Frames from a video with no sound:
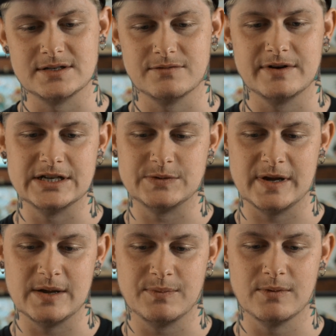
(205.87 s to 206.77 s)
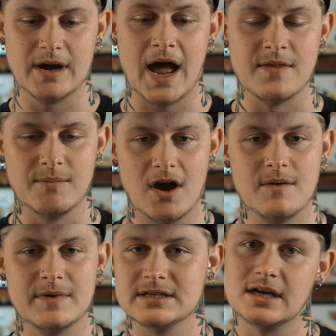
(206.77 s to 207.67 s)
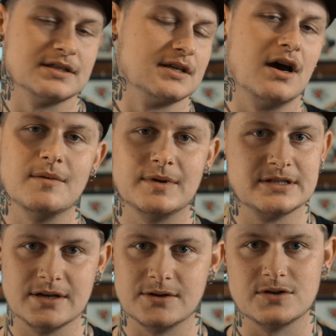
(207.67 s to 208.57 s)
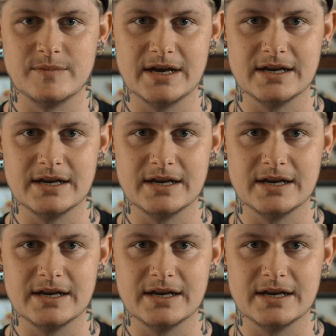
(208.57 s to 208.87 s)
way to reach people at the moment is undeniably social